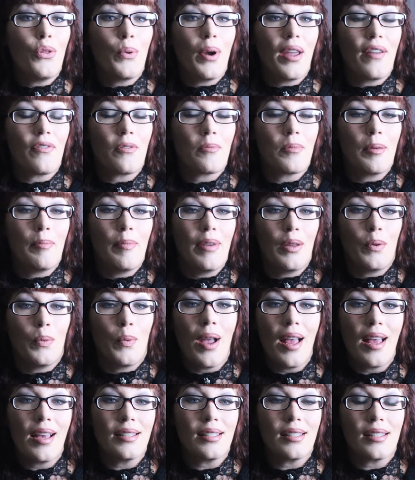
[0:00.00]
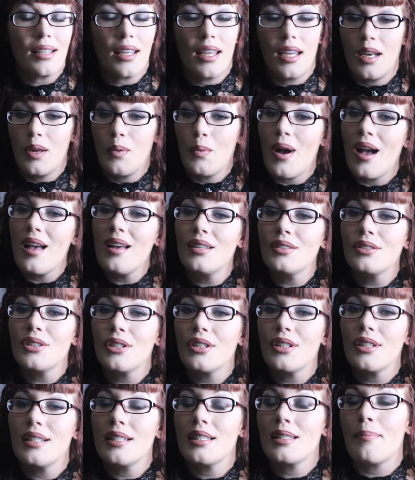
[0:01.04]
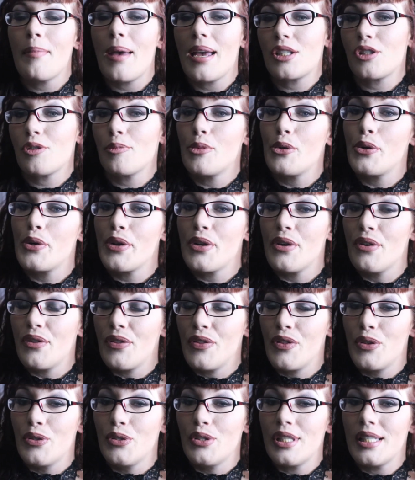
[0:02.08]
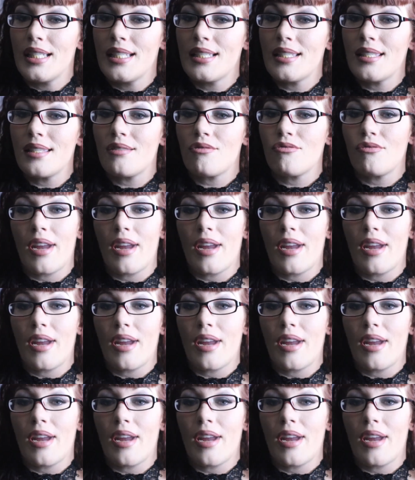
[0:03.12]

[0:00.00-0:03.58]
the way from the Midwest, Kitty Wilder is a matrimonial enthusiast,